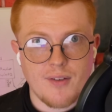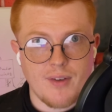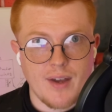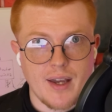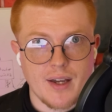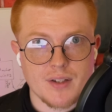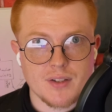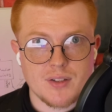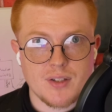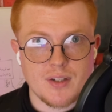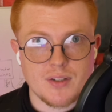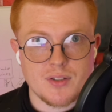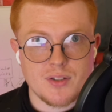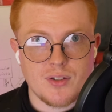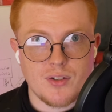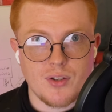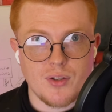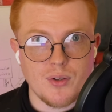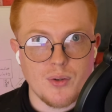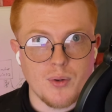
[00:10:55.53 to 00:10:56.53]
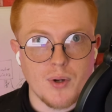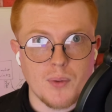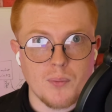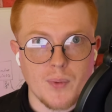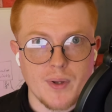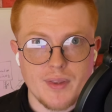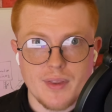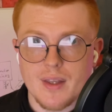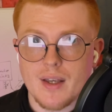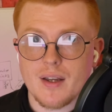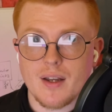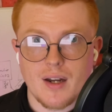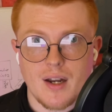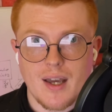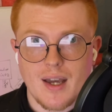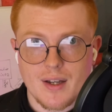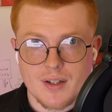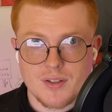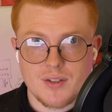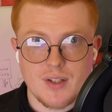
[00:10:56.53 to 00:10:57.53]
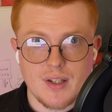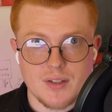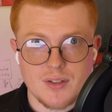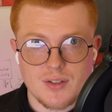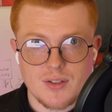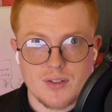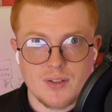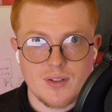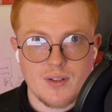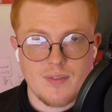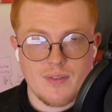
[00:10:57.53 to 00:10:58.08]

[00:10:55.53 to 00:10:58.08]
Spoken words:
access to and when they can access